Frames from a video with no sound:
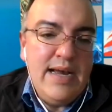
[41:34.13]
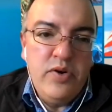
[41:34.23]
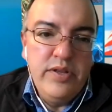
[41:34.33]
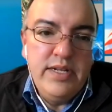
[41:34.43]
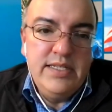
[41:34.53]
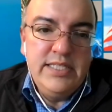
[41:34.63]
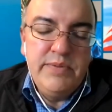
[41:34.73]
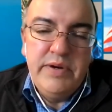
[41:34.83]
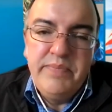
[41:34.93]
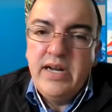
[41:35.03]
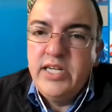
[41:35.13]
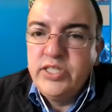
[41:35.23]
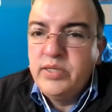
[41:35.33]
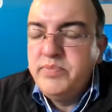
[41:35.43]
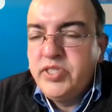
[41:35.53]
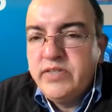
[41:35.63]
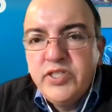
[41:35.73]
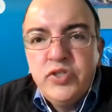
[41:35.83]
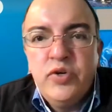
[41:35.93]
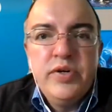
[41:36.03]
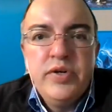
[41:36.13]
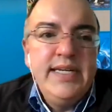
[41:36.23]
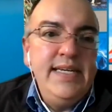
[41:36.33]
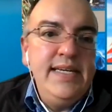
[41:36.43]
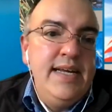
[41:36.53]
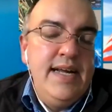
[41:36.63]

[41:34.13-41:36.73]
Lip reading: or the Distributed Biological Observatory